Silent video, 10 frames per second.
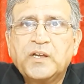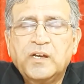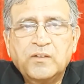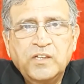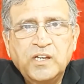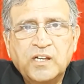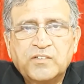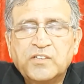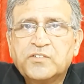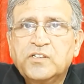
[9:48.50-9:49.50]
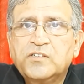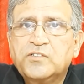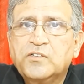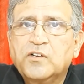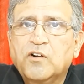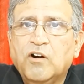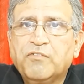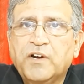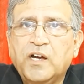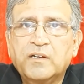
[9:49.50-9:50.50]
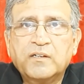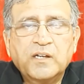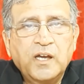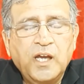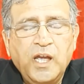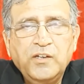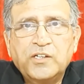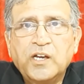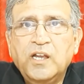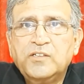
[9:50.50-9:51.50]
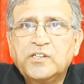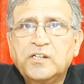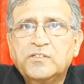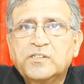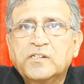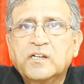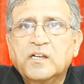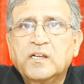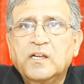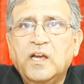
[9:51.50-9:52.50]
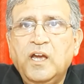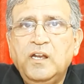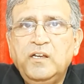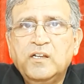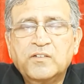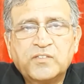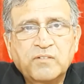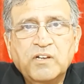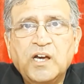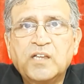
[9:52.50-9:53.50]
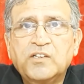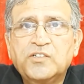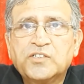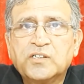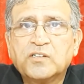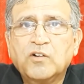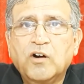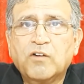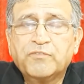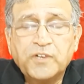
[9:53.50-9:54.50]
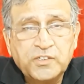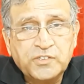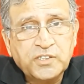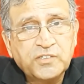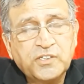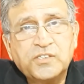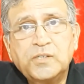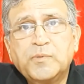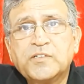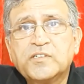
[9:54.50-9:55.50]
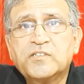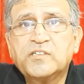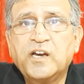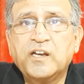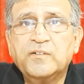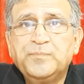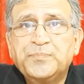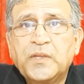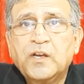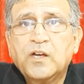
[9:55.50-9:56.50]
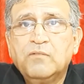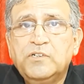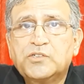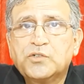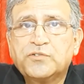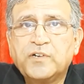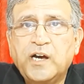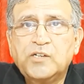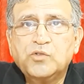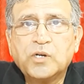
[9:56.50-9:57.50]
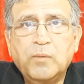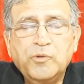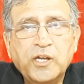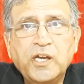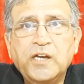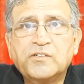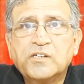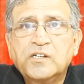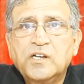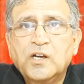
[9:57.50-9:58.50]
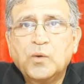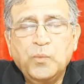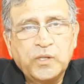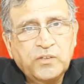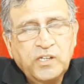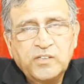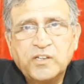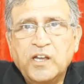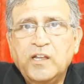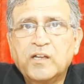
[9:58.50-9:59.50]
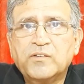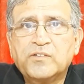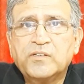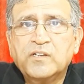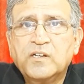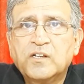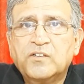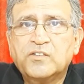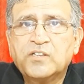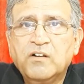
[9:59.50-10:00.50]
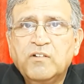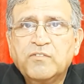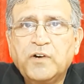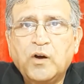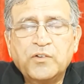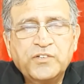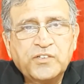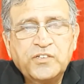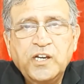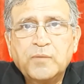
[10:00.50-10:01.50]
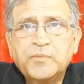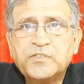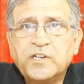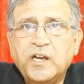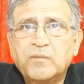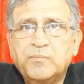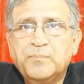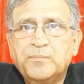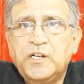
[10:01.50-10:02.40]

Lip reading: in the existence of an intelligent alien civilization, of which 60% said we should try to communicate with these aliens. The survey found 68%